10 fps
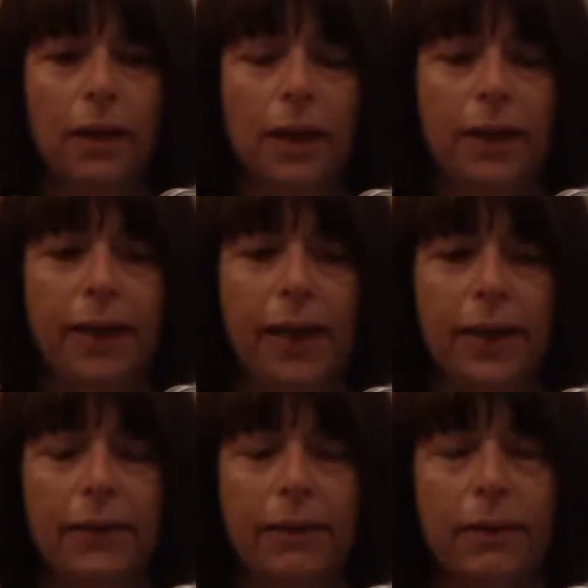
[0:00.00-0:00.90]

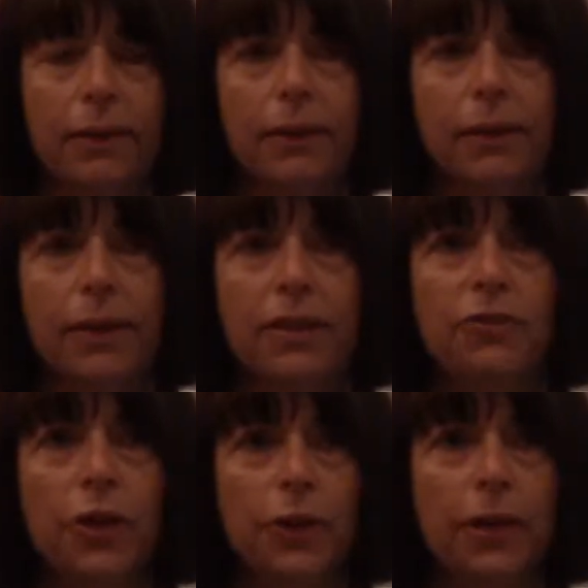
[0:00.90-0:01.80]
again, it's
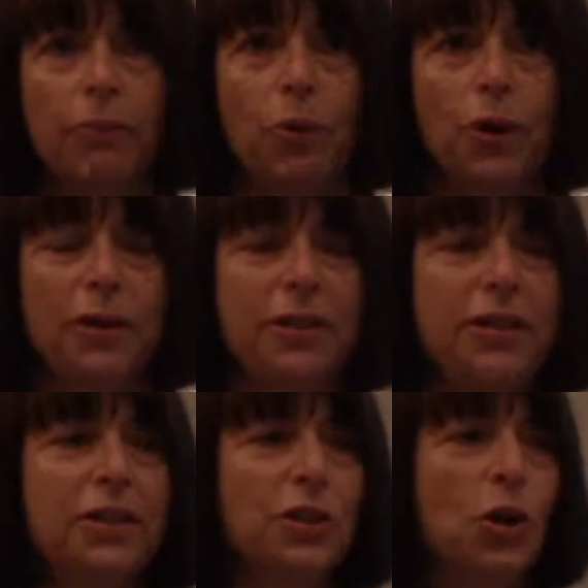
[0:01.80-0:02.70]
very important to
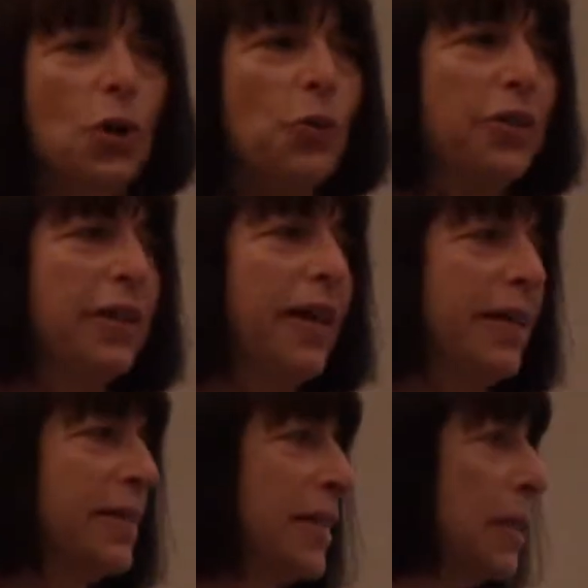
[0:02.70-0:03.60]
start with
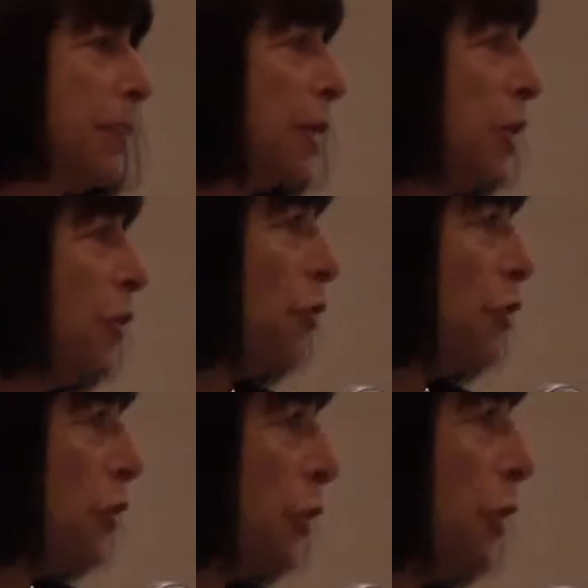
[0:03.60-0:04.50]
text, especially for
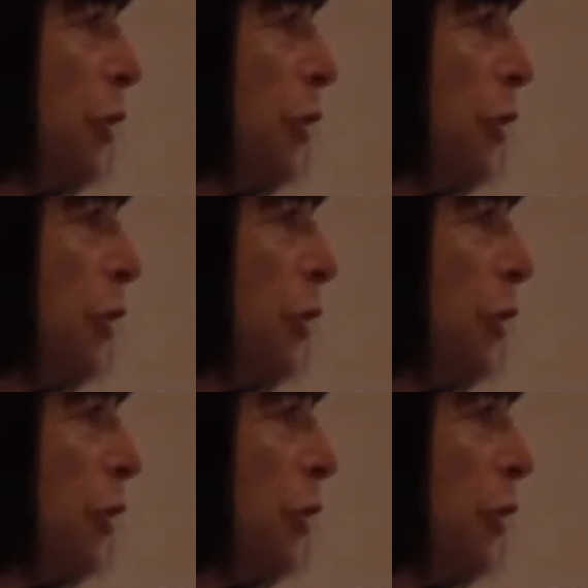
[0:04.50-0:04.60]
students